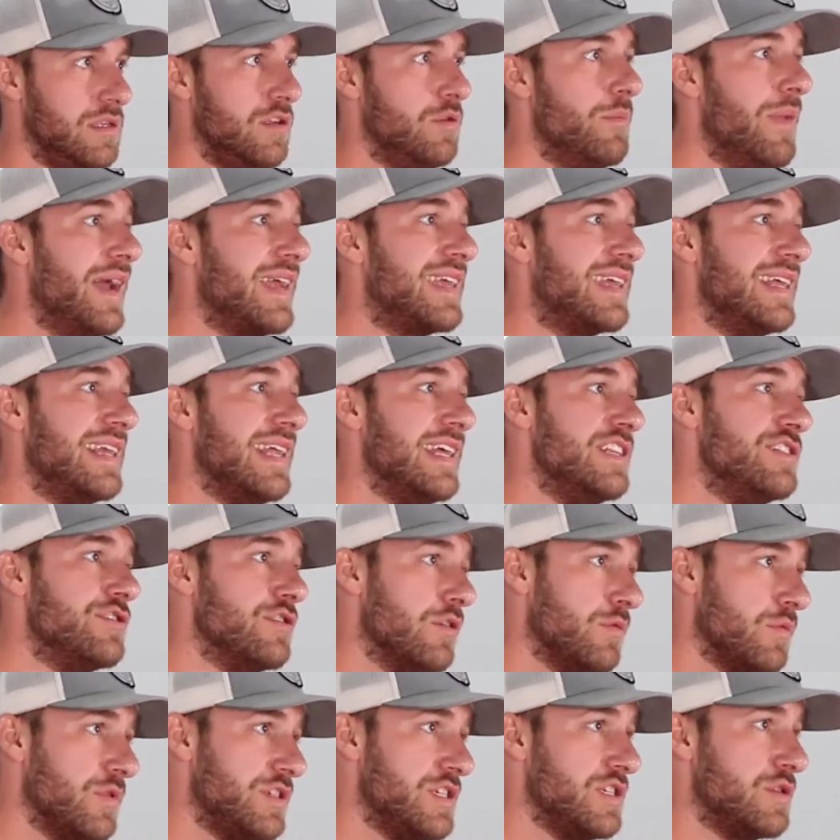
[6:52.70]
You might get
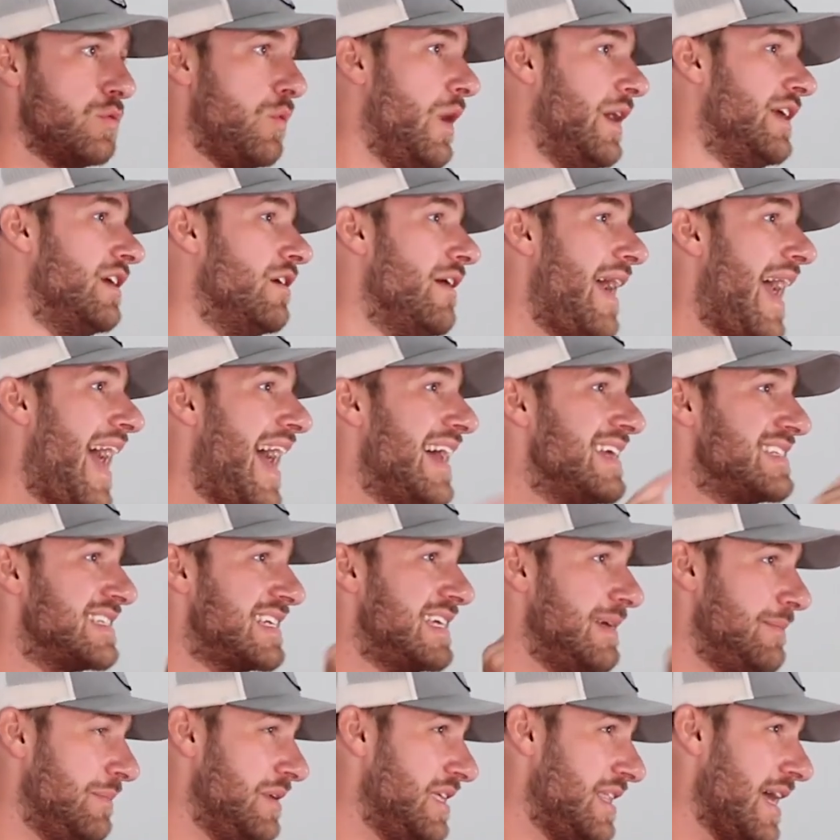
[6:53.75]
injured, which is why you're
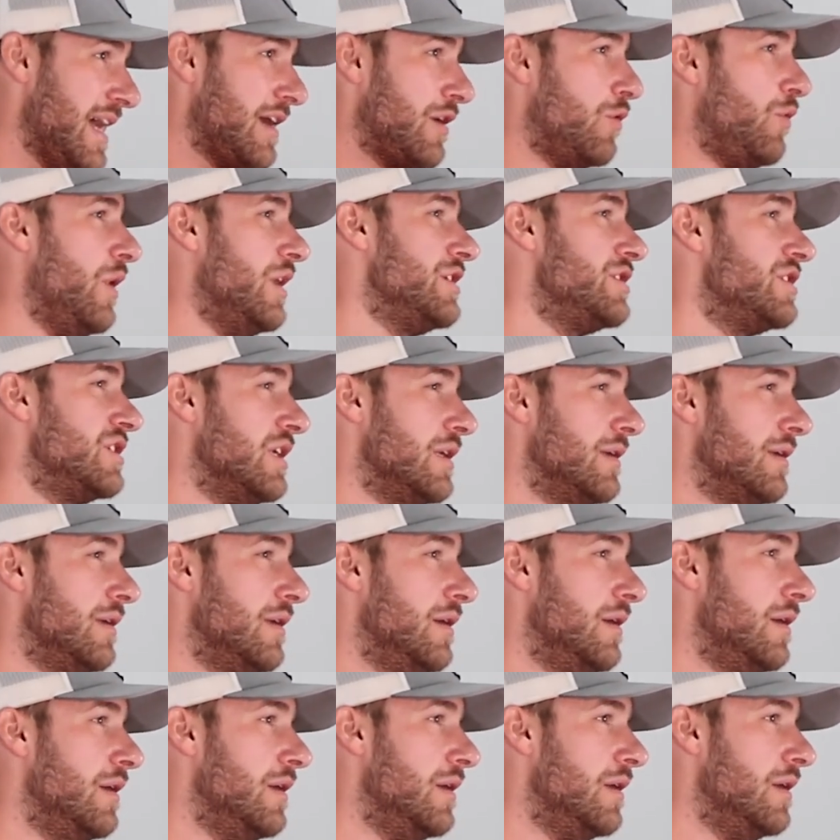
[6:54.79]
asking me that question.
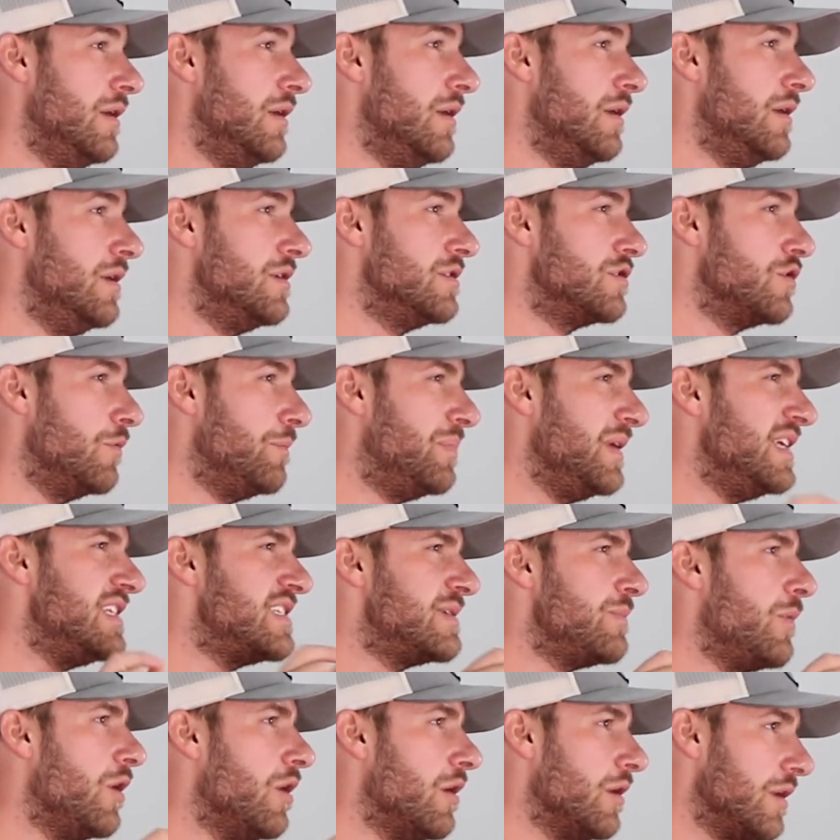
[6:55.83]
So be
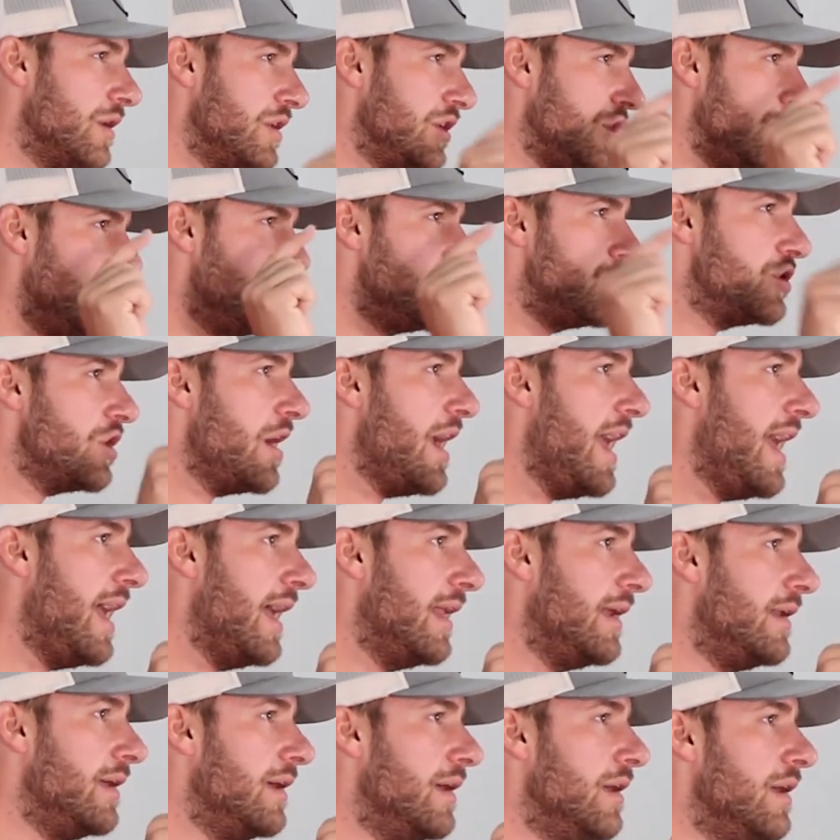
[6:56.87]
smart, use your
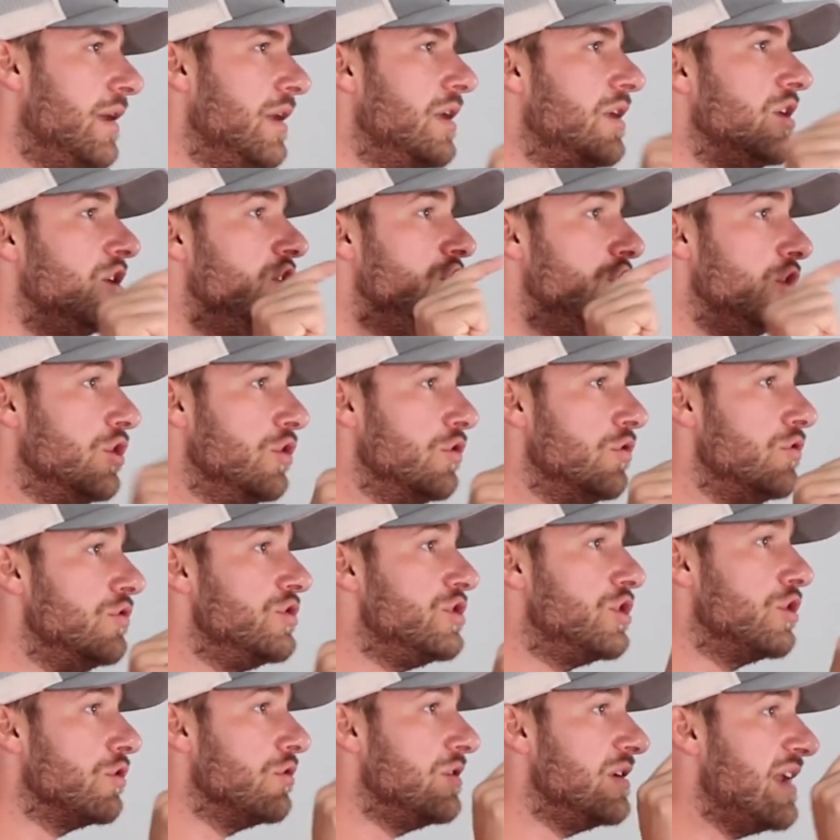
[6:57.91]
head,
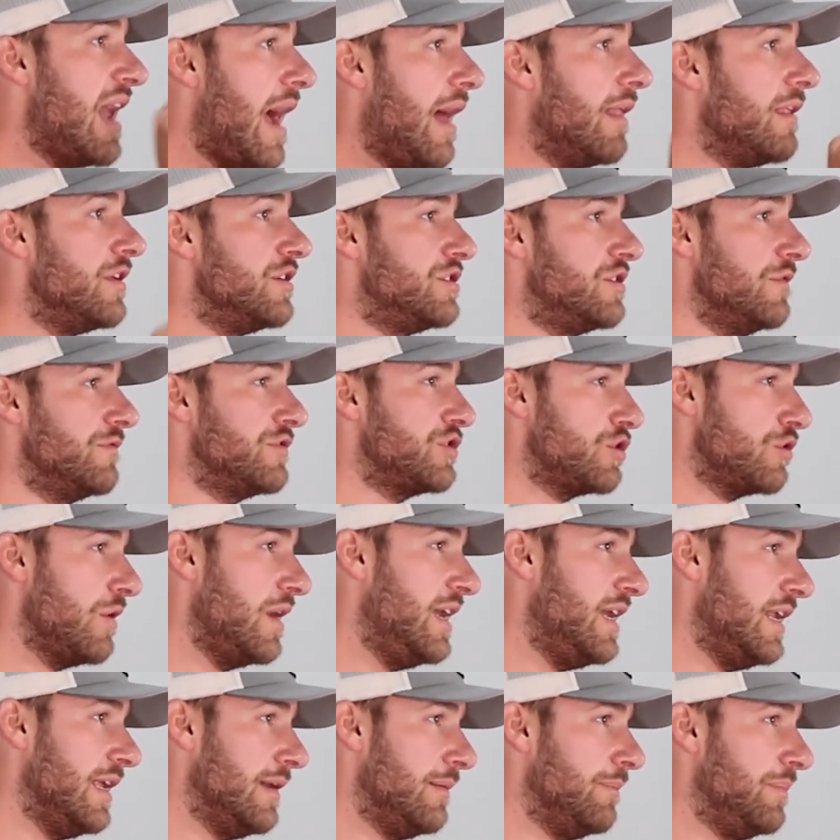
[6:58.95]
use your knowledge of
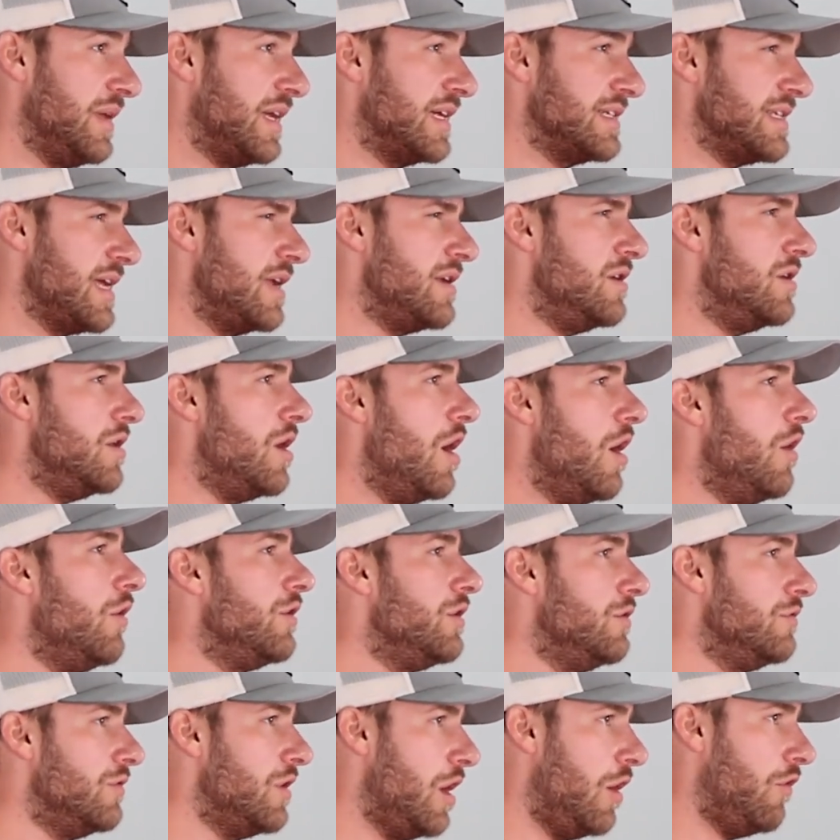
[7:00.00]
training, because I know
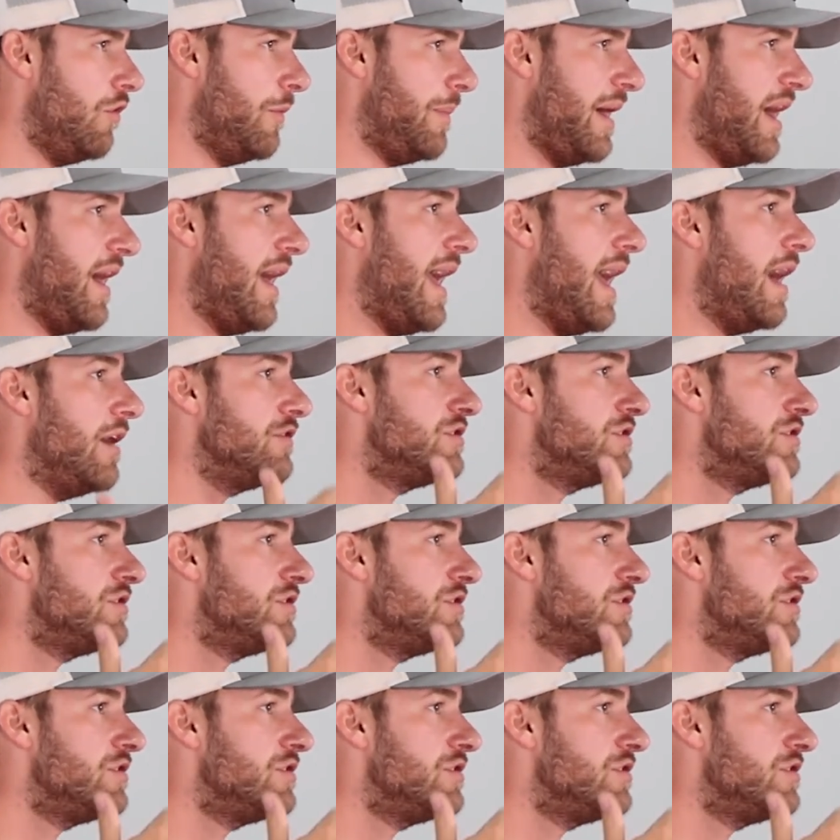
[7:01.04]
you know about how